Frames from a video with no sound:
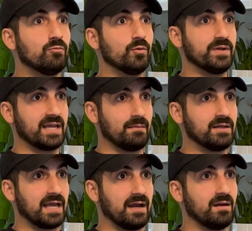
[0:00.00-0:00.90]
when we came to
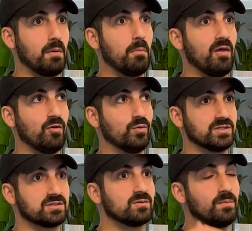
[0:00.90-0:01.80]
Canada. My brother
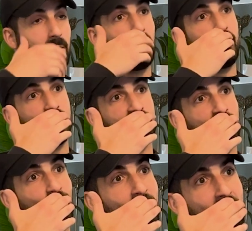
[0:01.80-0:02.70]
was 4.